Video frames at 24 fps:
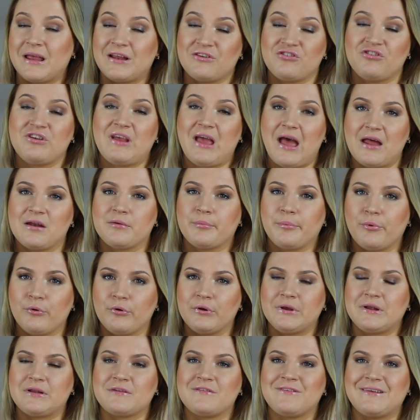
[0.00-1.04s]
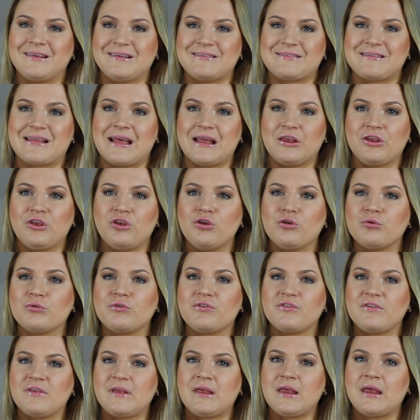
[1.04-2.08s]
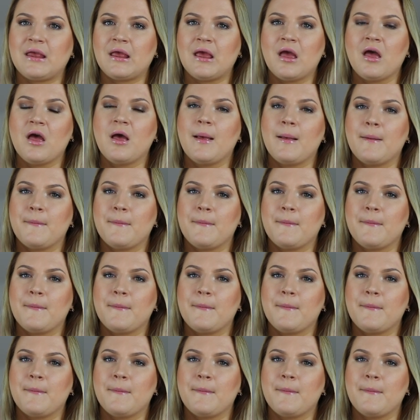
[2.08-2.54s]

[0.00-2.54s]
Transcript: and she had a point, is that you see